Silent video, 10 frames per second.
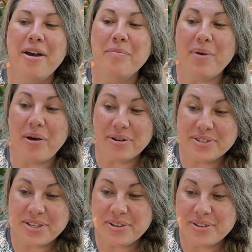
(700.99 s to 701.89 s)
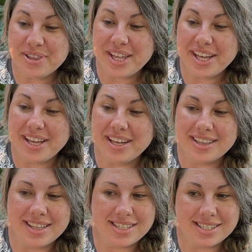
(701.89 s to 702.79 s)
But also
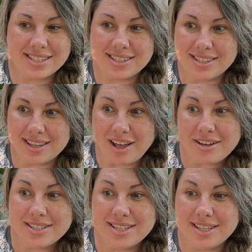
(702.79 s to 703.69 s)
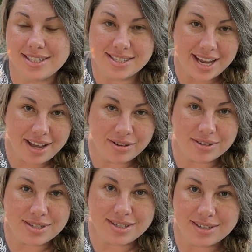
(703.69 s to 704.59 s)
the slugs and the
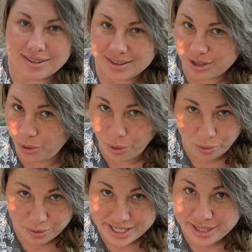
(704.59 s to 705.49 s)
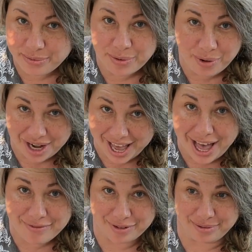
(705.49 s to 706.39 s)
snails, the whole reason we want to
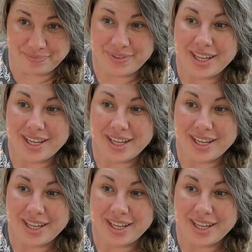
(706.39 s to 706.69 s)
have them,